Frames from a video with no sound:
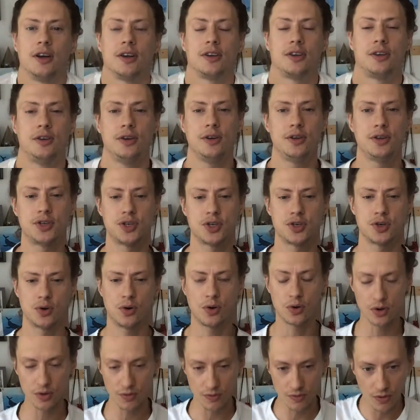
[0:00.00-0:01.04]
Good
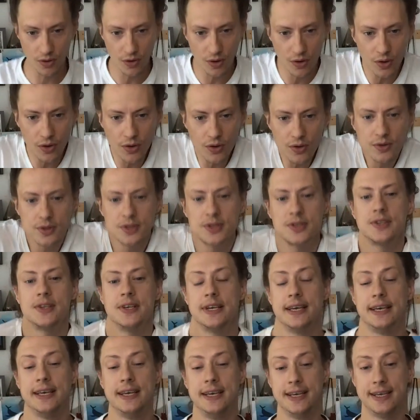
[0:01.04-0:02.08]
shoulder rolls,
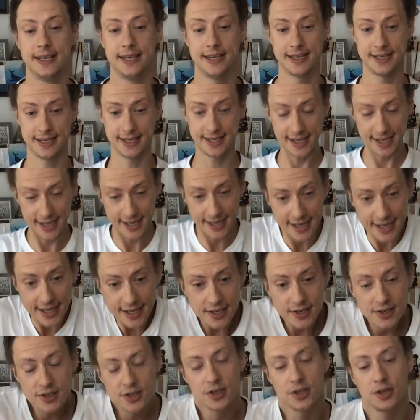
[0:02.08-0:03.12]
getting
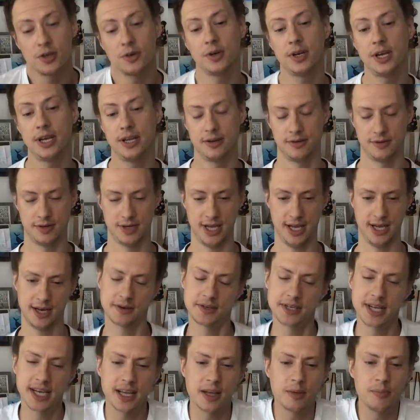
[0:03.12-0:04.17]
into it. Okay, now
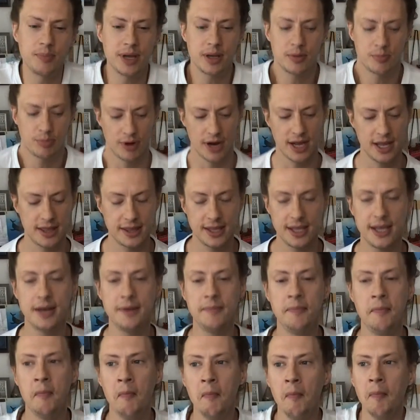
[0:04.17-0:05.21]
take a big breath in.
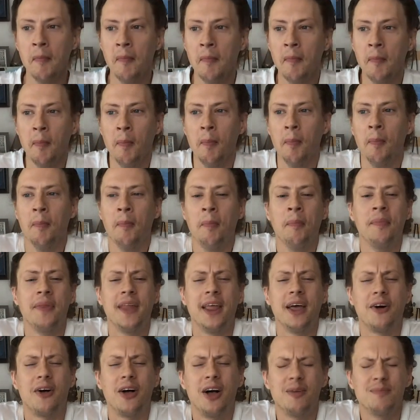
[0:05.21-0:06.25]

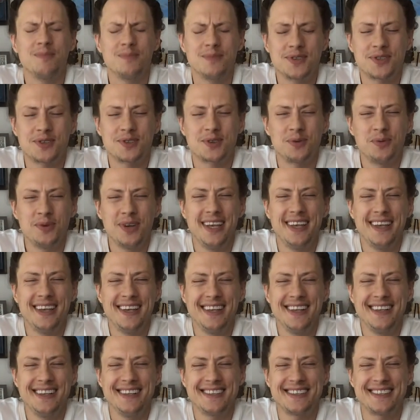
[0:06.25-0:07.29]
Exhale up,
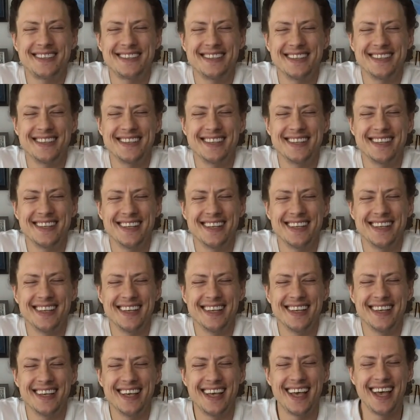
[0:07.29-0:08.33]
squeeze.
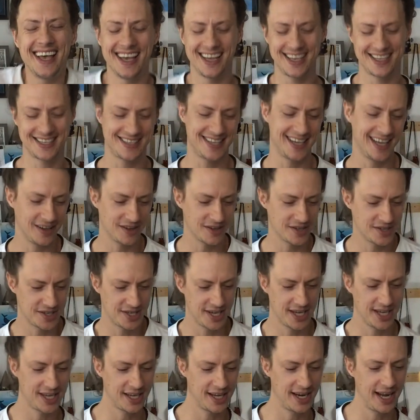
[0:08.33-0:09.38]
Exhale,
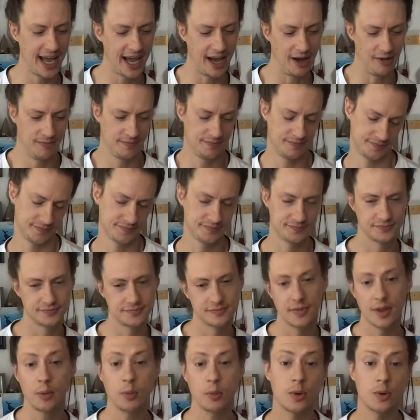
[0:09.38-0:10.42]
shake it out.
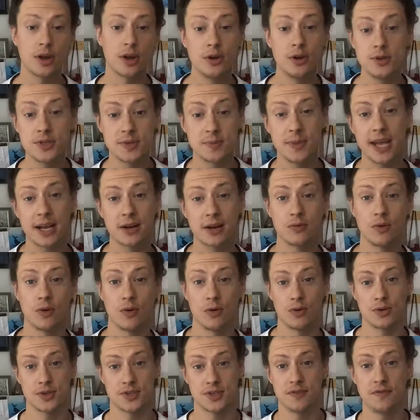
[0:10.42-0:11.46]
We're going to do some neck
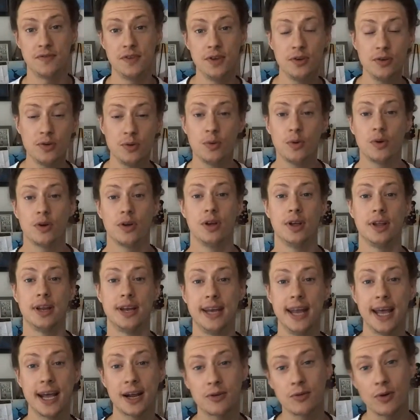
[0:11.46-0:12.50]
rolls. A few
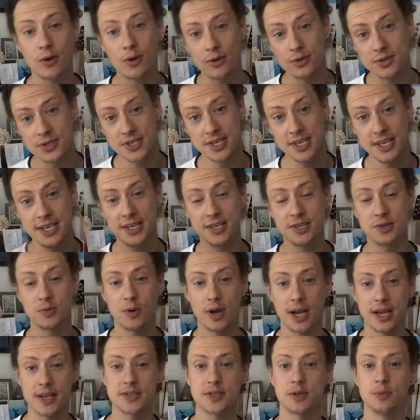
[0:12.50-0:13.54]
neck rolls each
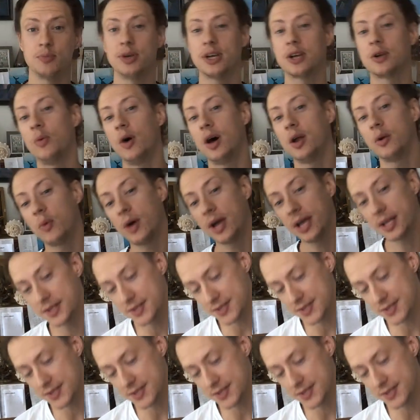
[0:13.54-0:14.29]
way. So pick one way and